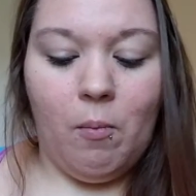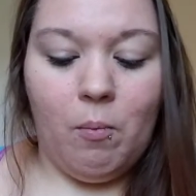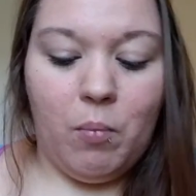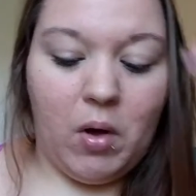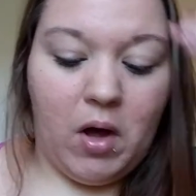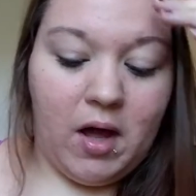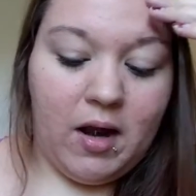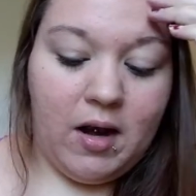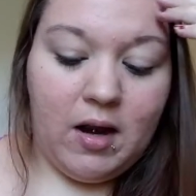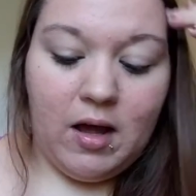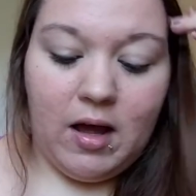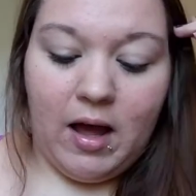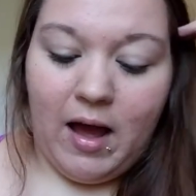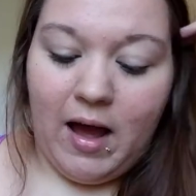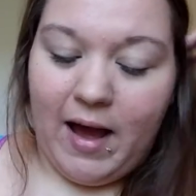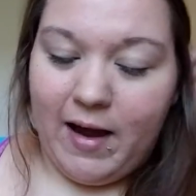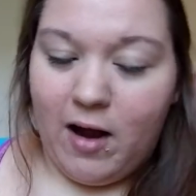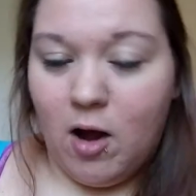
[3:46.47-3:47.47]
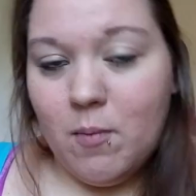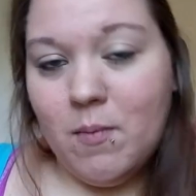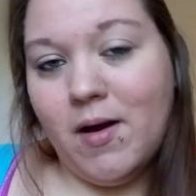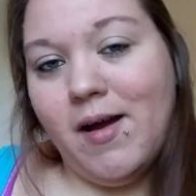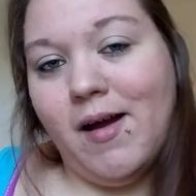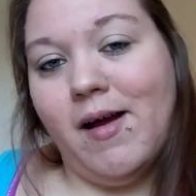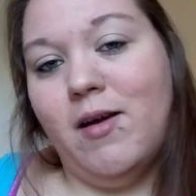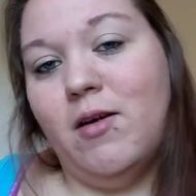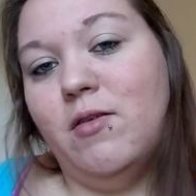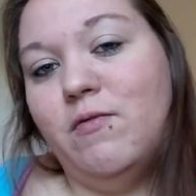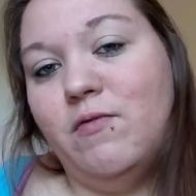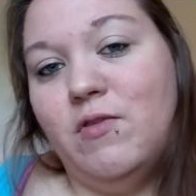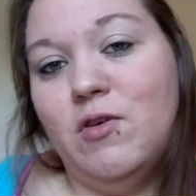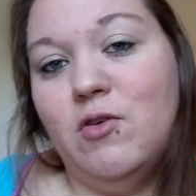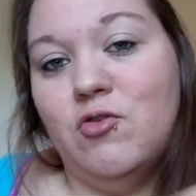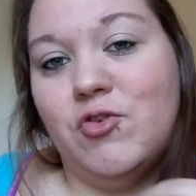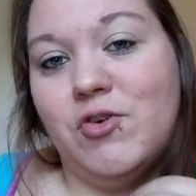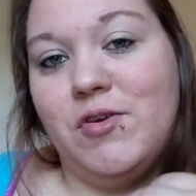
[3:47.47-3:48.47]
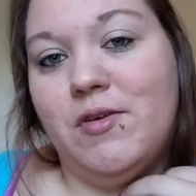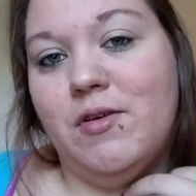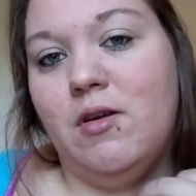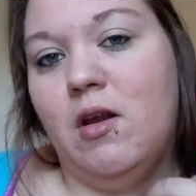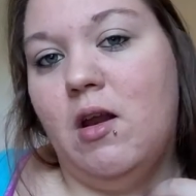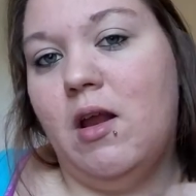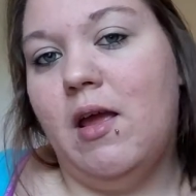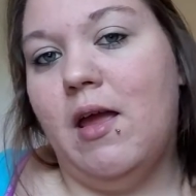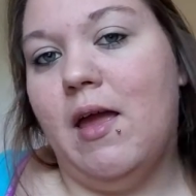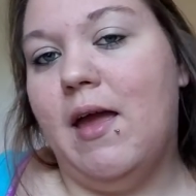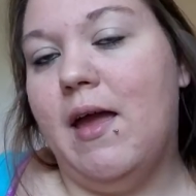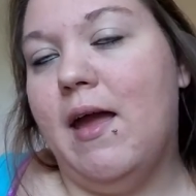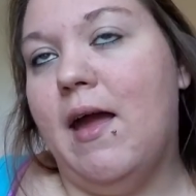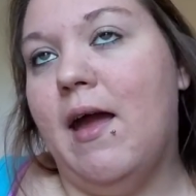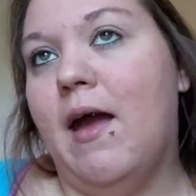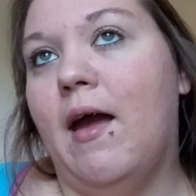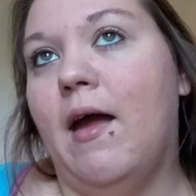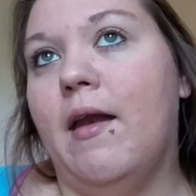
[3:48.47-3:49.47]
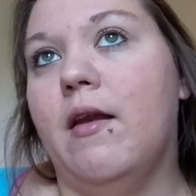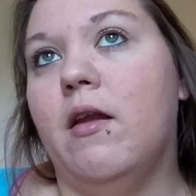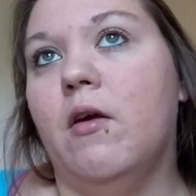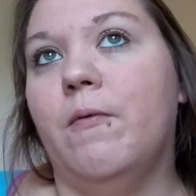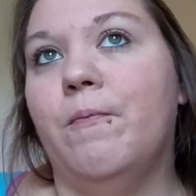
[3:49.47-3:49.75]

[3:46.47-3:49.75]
But I got my iron infusion, and